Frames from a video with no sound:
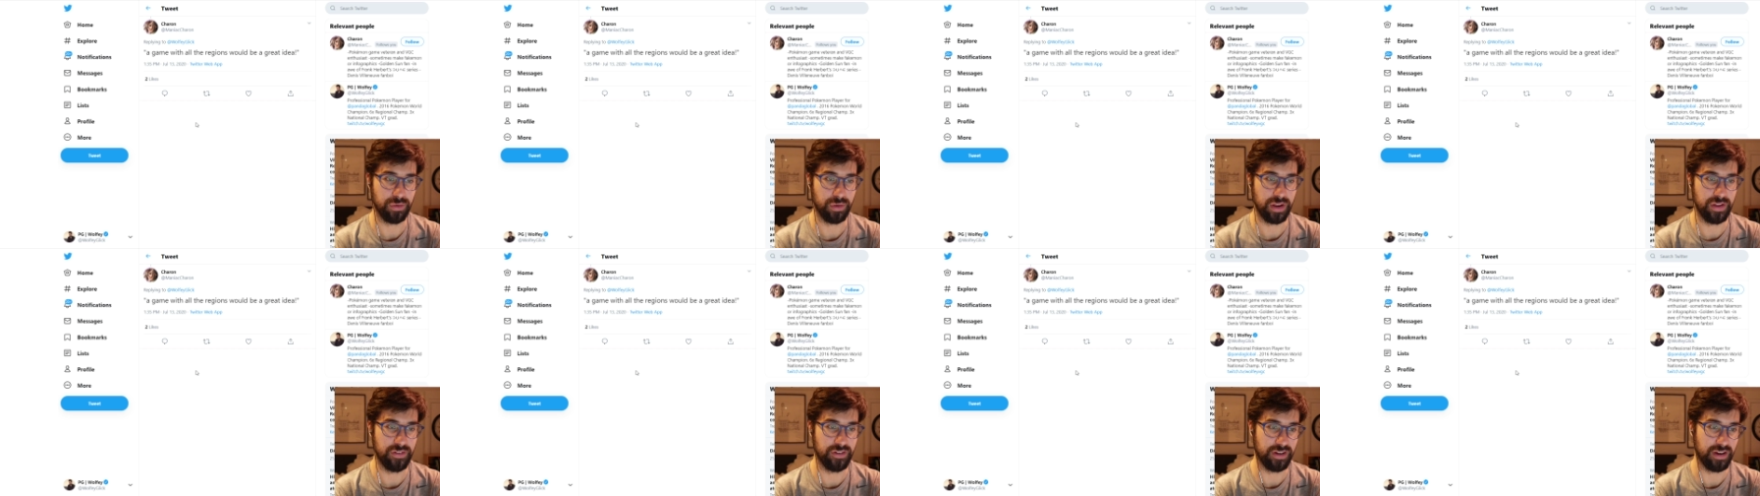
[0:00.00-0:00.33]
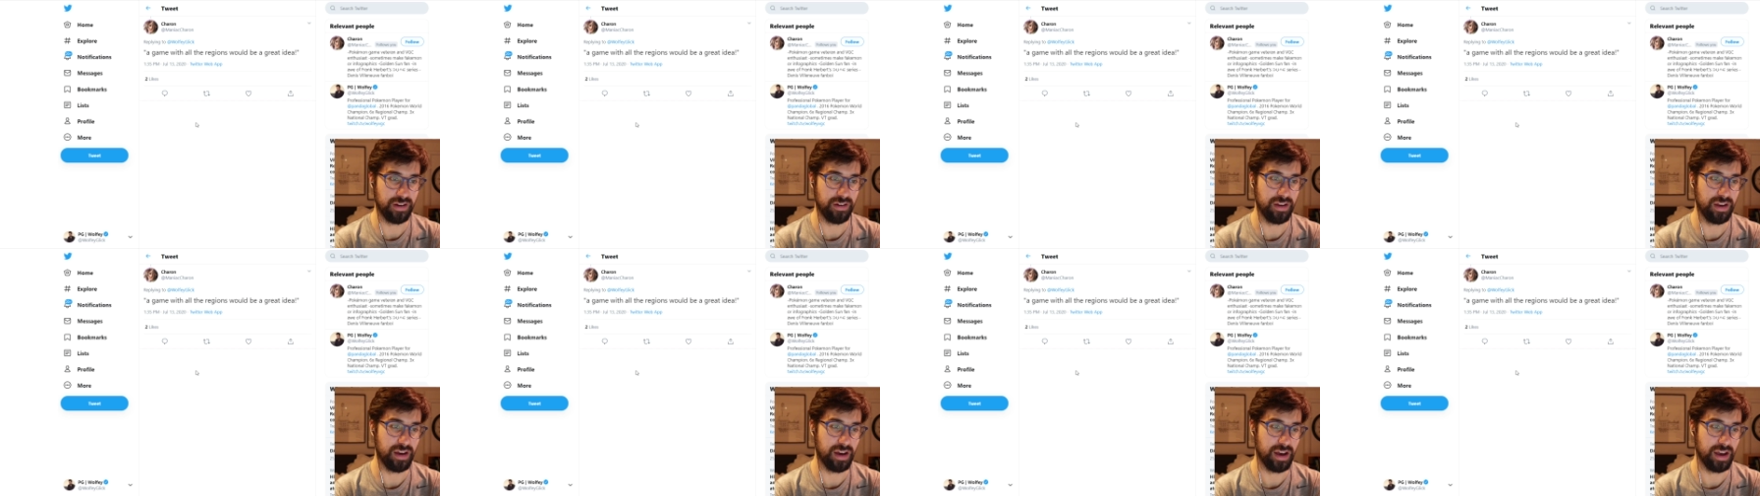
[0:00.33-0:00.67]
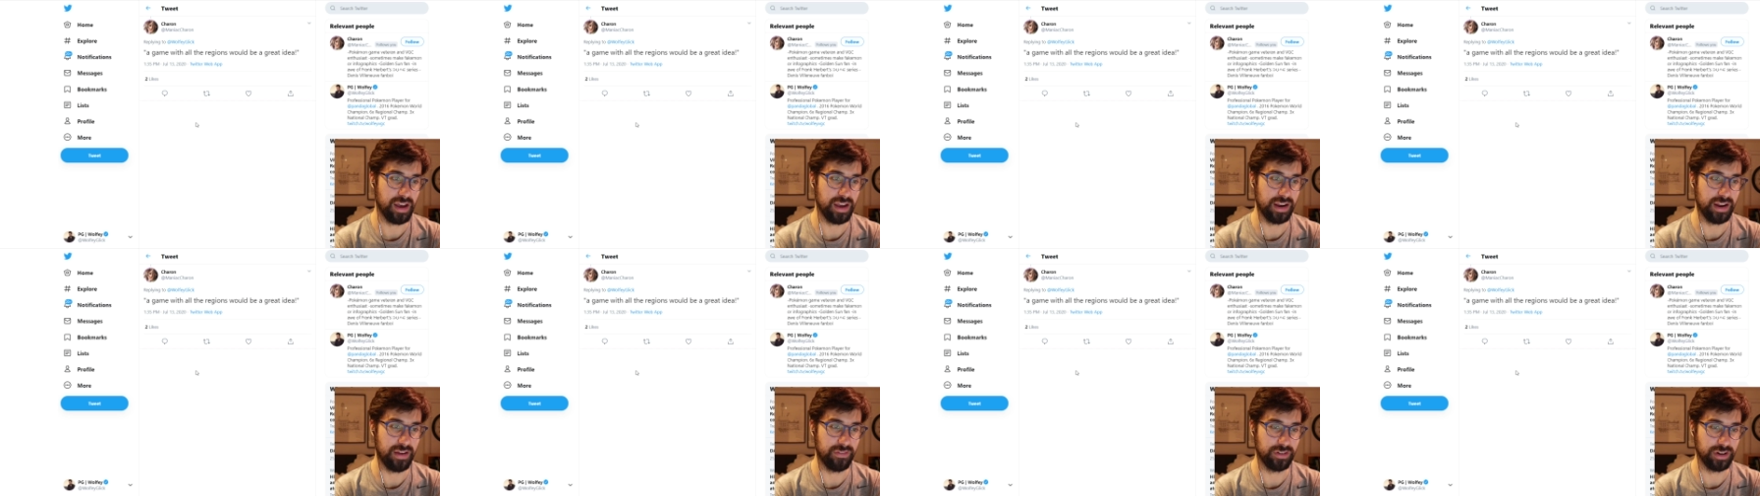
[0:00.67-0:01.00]
if uh,
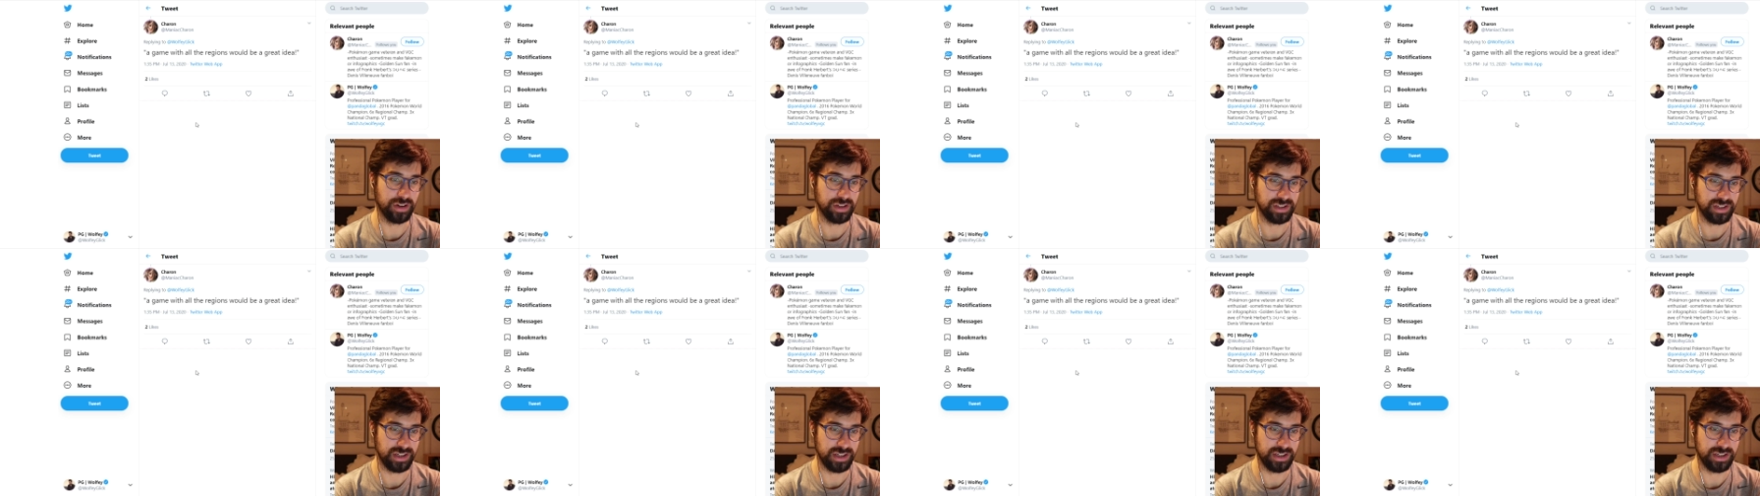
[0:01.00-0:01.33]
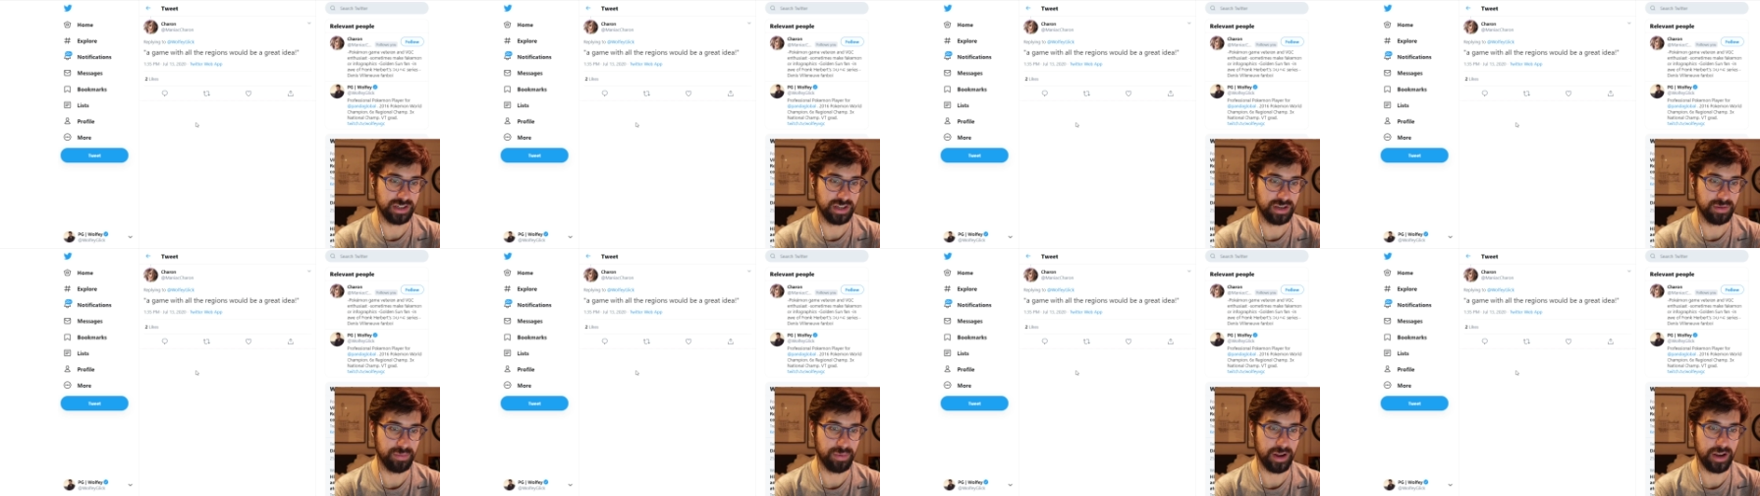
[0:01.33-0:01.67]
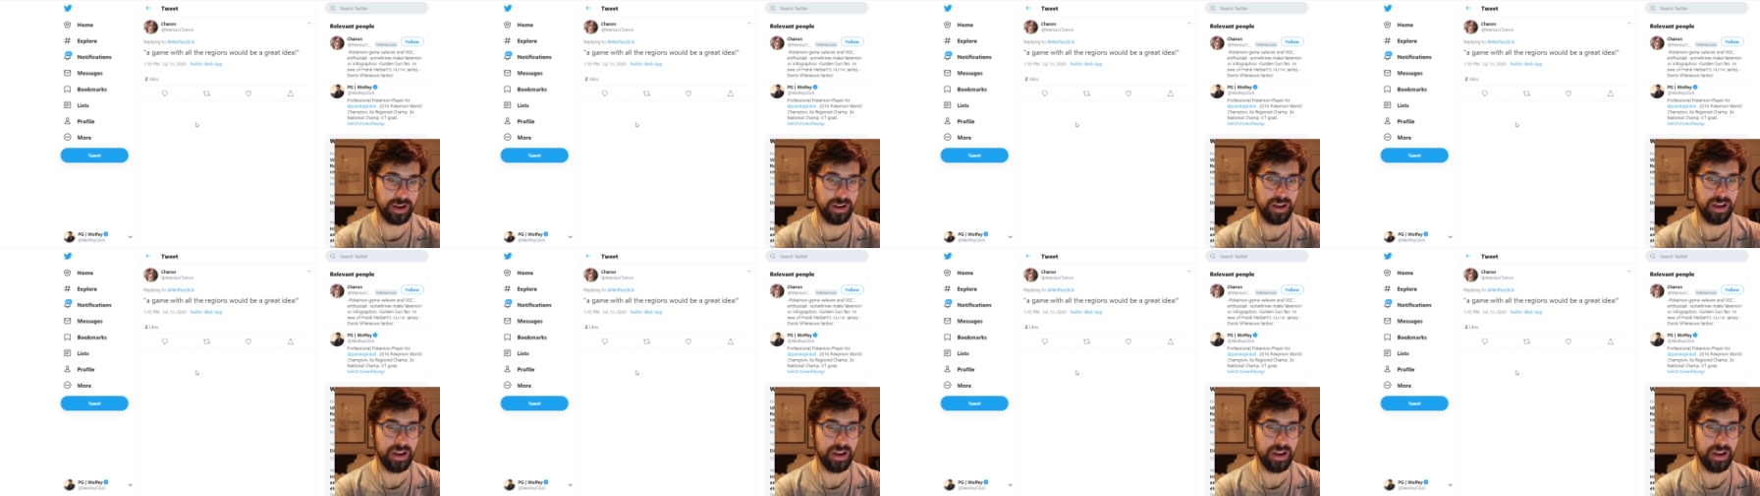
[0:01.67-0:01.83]
it ever existed. But